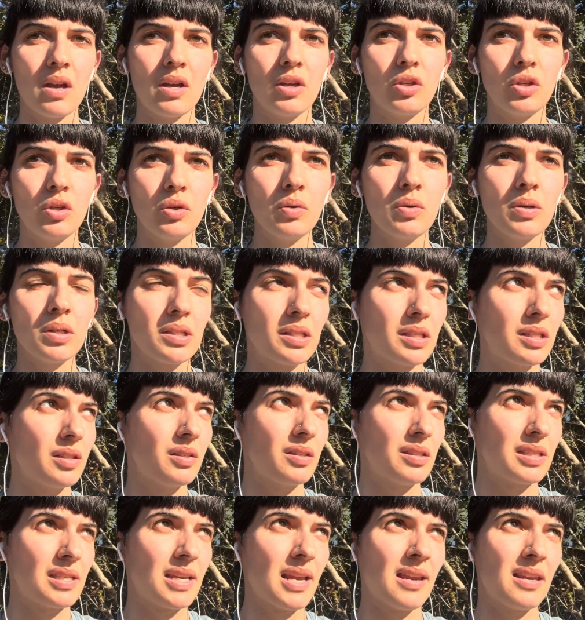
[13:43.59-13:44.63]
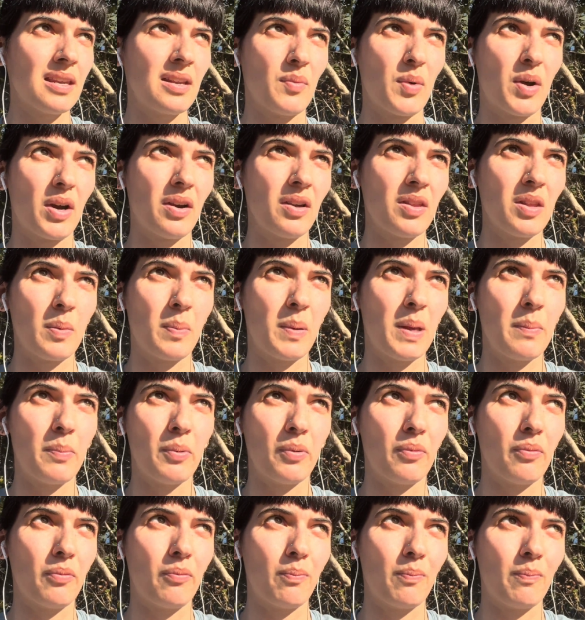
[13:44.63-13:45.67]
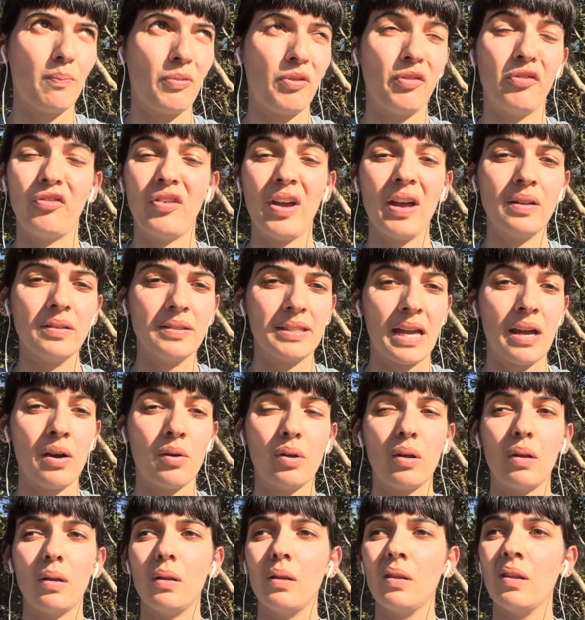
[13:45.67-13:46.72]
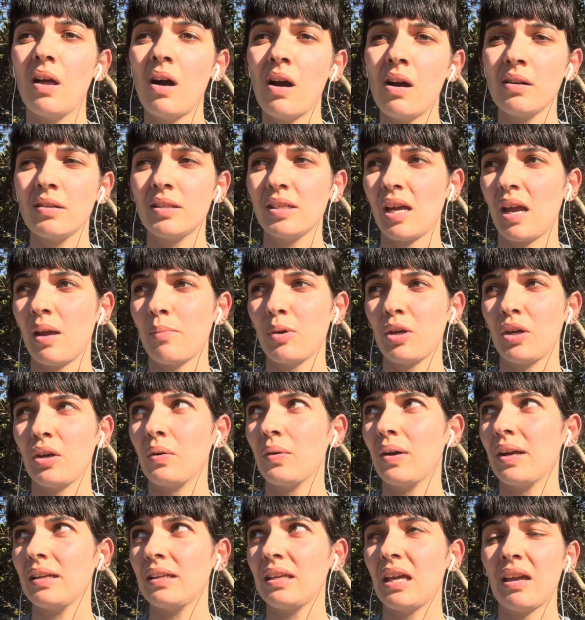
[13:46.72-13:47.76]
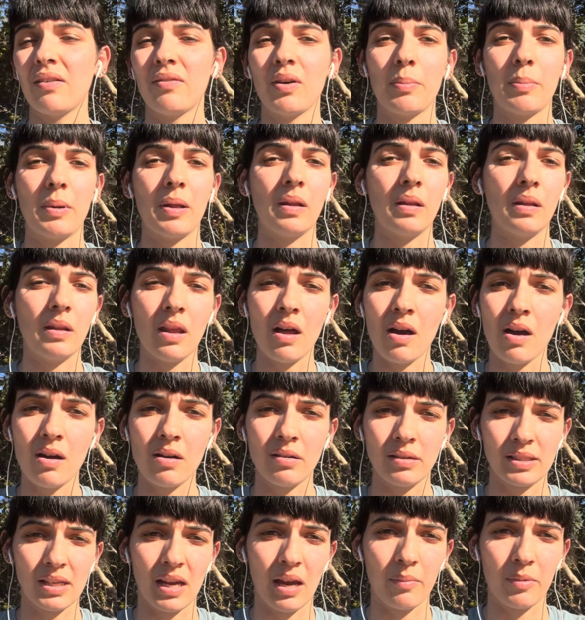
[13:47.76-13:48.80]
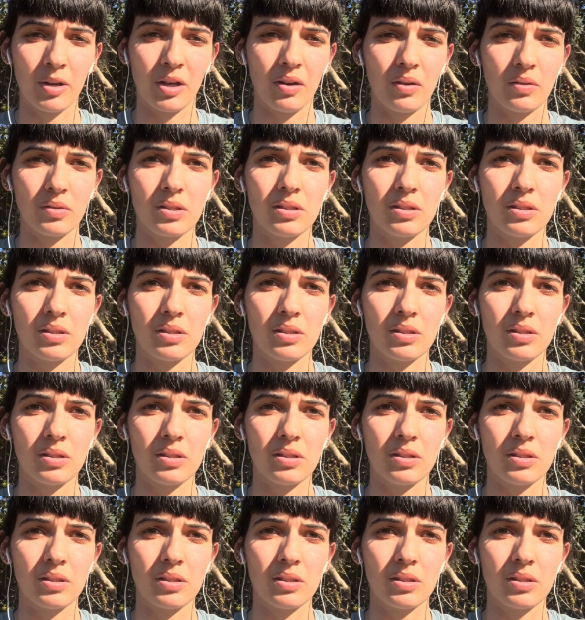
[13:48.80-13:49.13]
You are still standing where other people fell down a long time ago and gave up a long time ago.